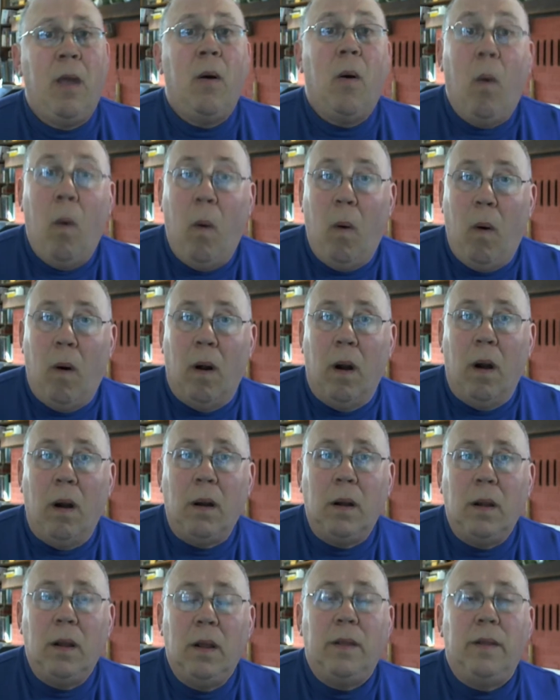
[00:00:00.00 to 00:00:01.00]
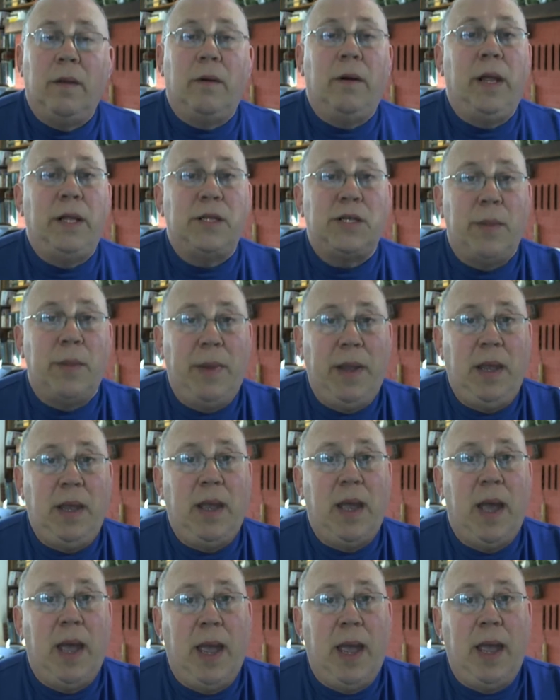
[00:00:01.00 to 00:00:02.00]
or there needs to
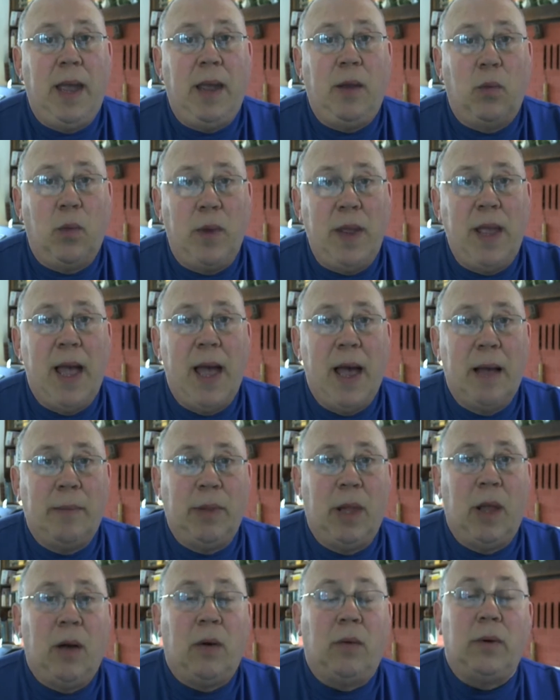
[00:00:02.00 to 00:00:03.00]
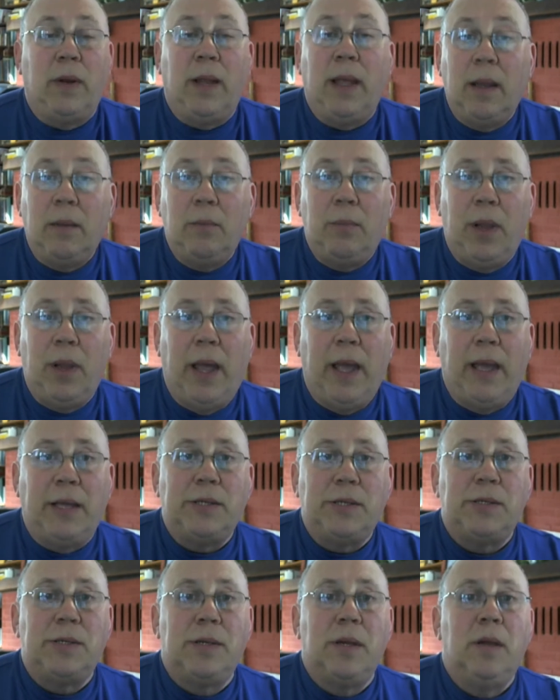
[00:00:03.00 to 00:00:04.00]
be a rehab loan in
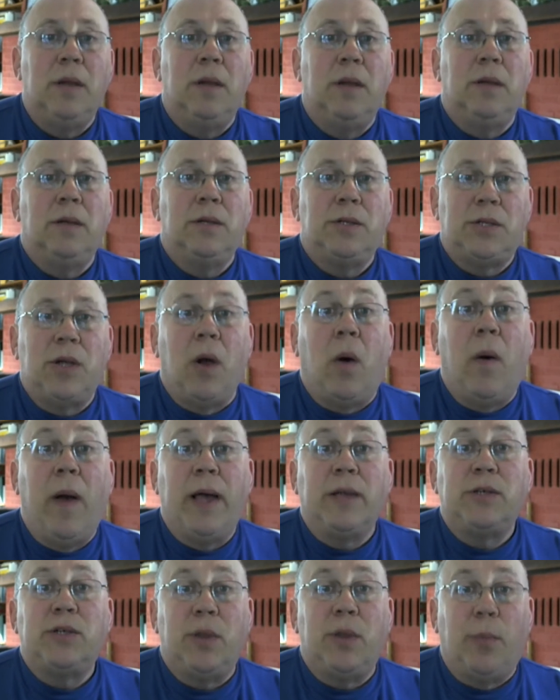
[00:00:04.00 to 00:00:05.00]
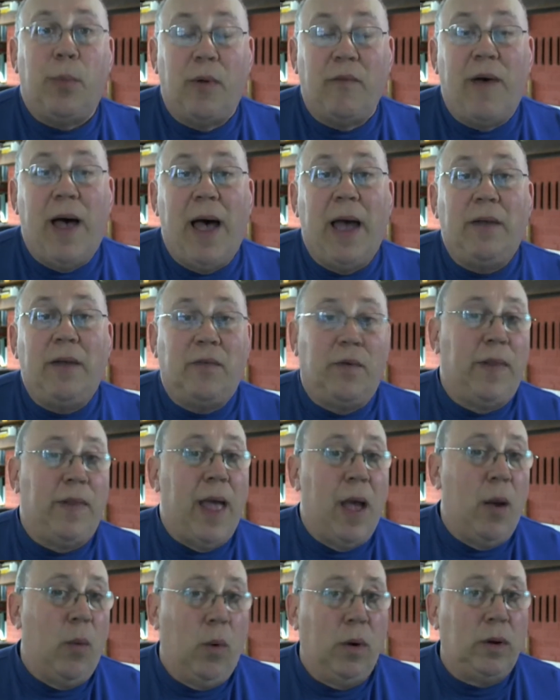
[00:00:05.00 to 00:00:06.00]
place so as to provide for
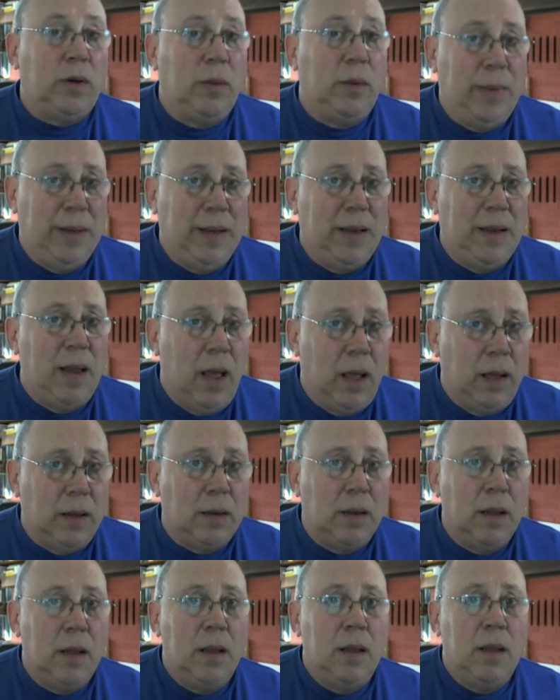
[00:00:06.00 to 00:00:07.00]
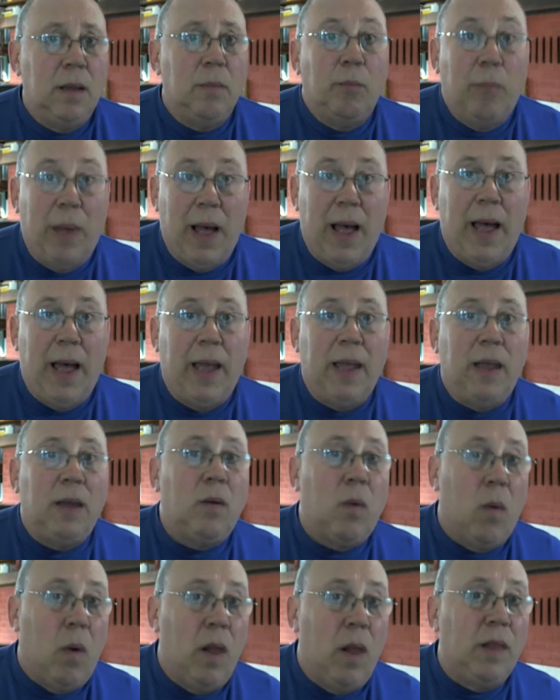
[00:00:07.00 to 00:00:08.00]
that work to be done by
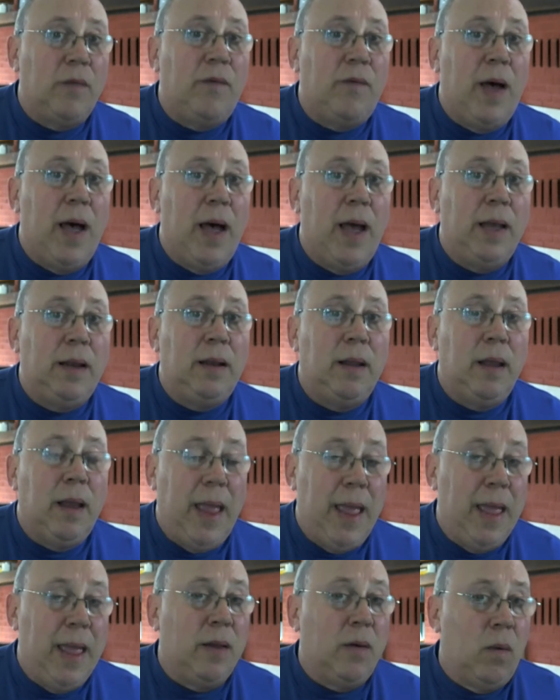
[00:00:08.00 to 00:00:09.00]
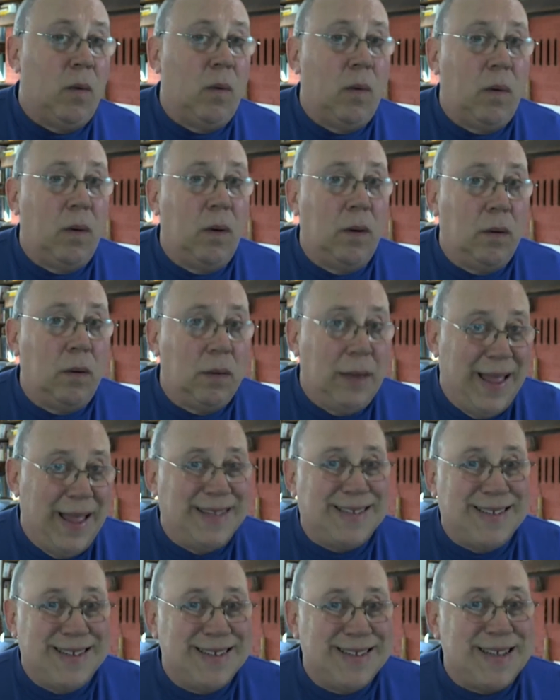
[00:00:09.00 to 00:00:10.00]
qualified and or
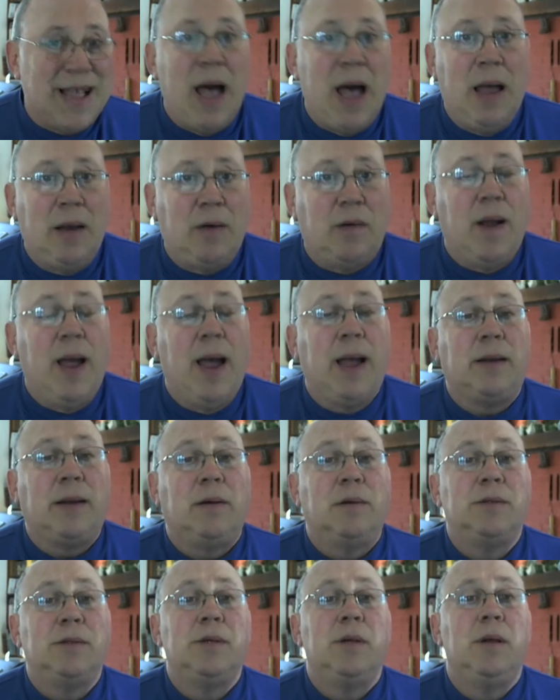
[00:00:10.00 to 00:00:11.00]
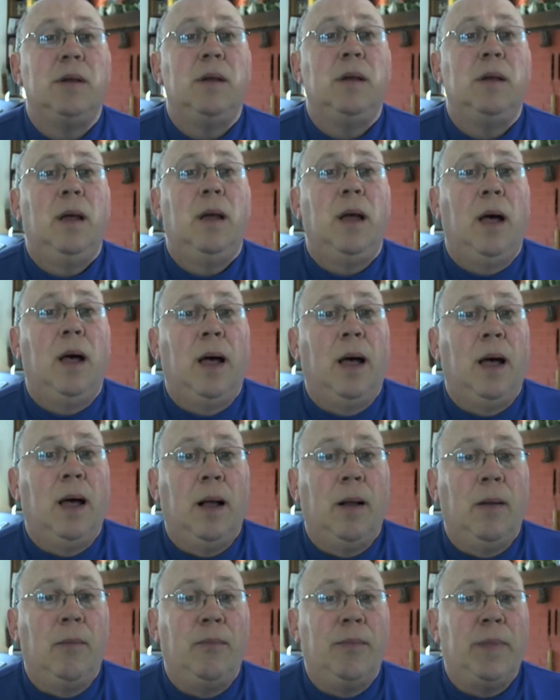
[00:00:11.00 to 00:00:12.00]
licensed contractors,
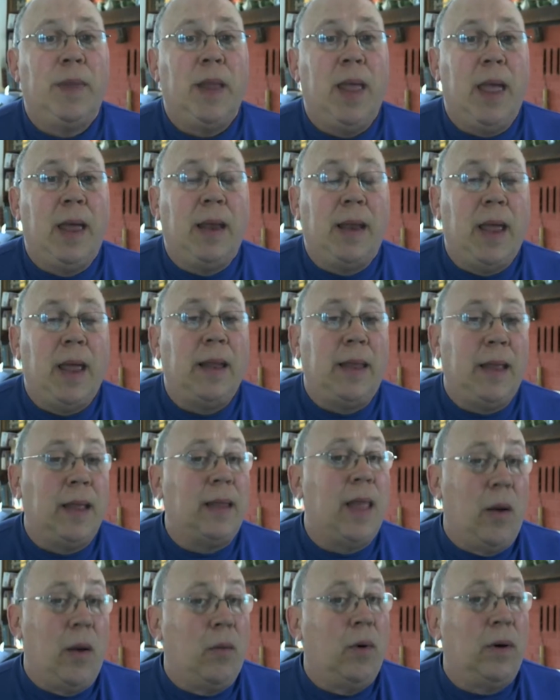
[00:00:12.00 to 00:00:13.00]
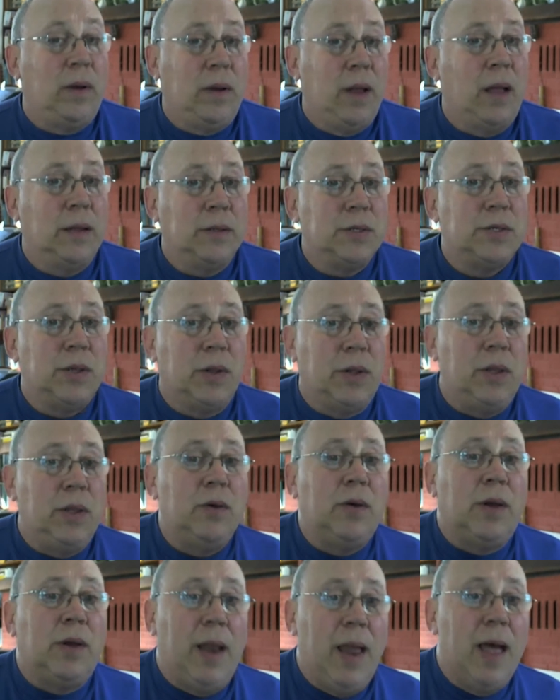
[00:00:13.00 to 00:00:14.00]
and get that work done so that
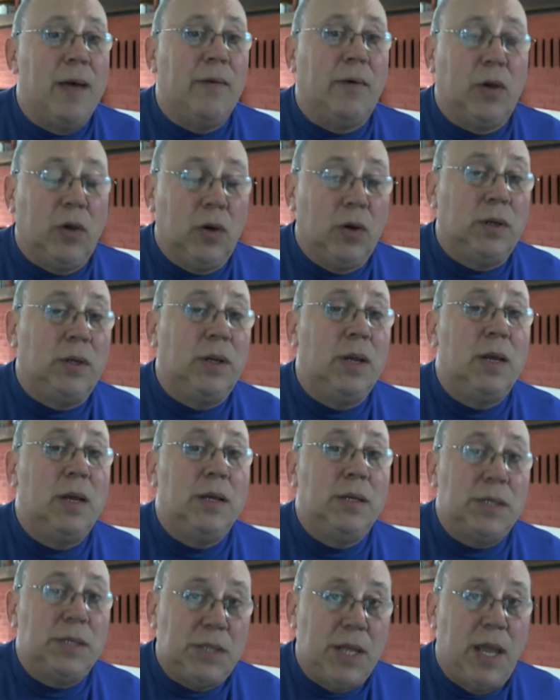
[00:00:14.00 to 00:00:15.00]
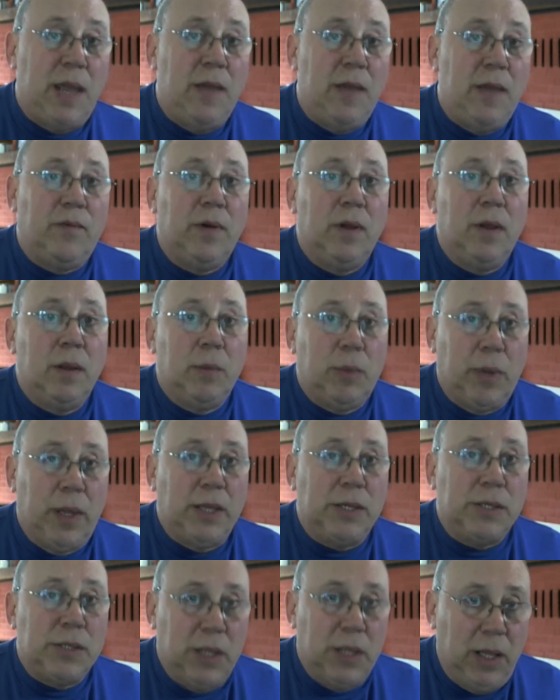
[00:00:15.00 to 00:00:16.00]
you can have a good, safe
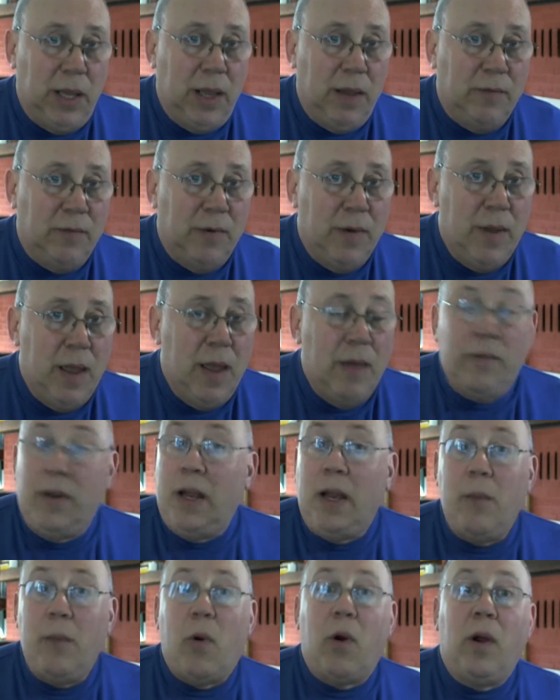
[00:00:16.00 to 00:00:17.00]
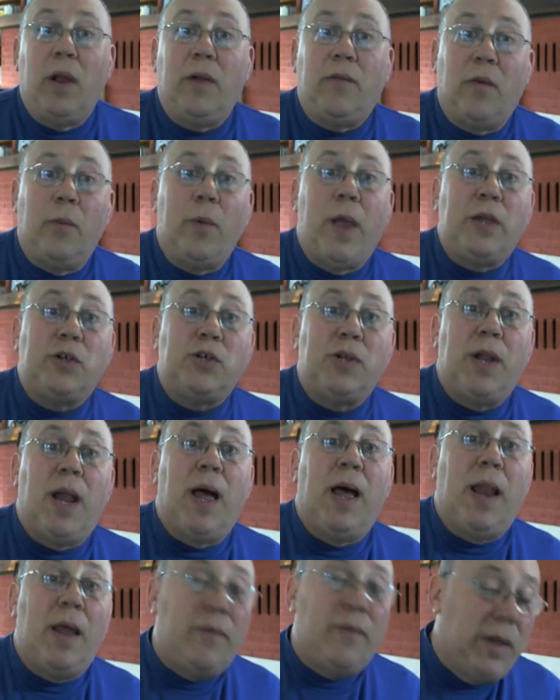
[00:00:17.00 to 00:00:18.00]
place to live. Need any more information
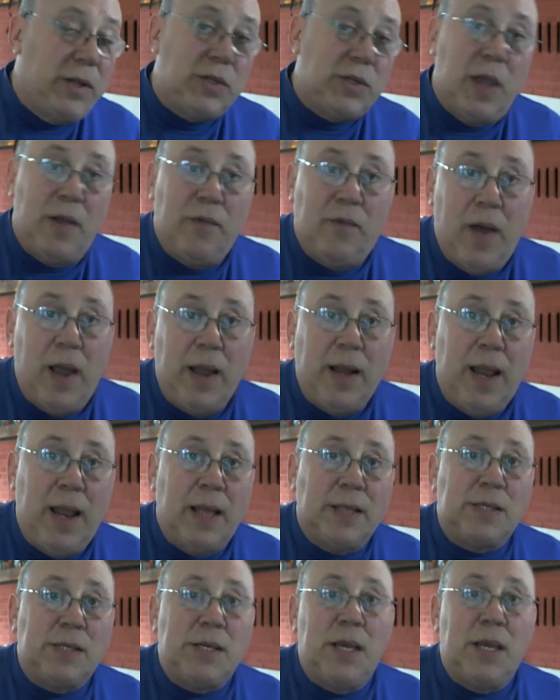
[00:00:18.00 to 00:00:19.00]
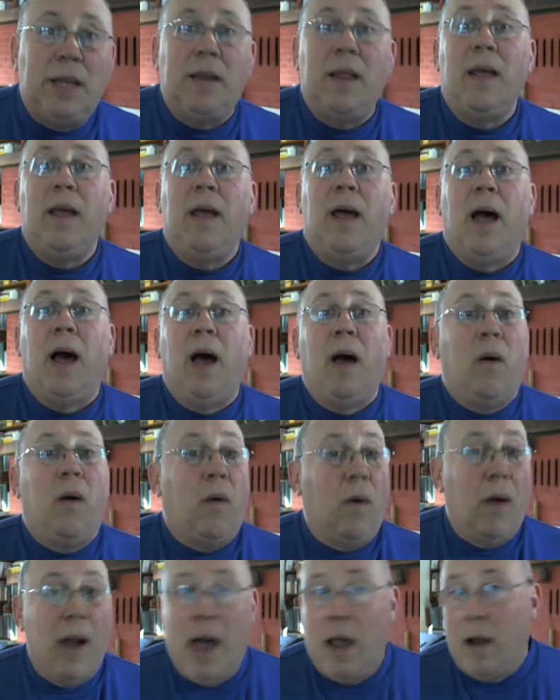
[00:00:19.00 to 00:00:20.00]
on FHA financing
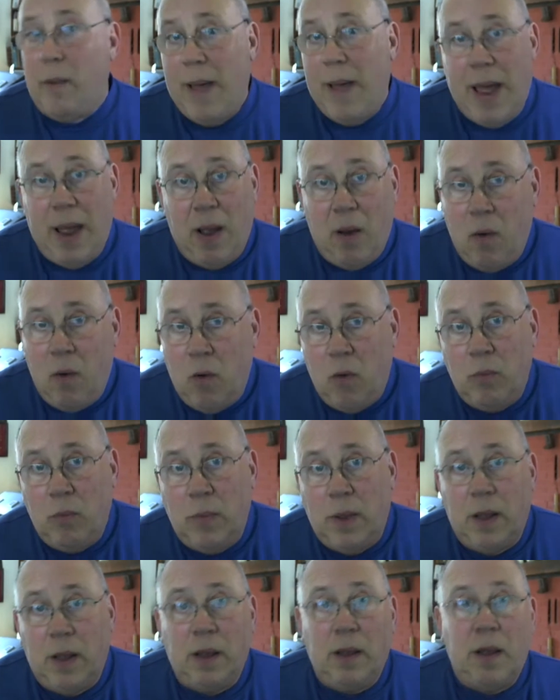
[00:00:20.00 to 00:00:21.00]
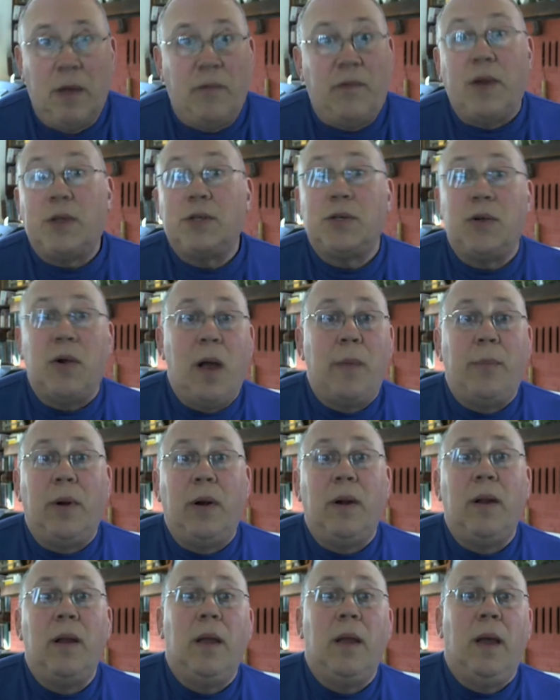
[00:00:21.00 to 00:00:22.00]
or how to buy a home, a fixer-upper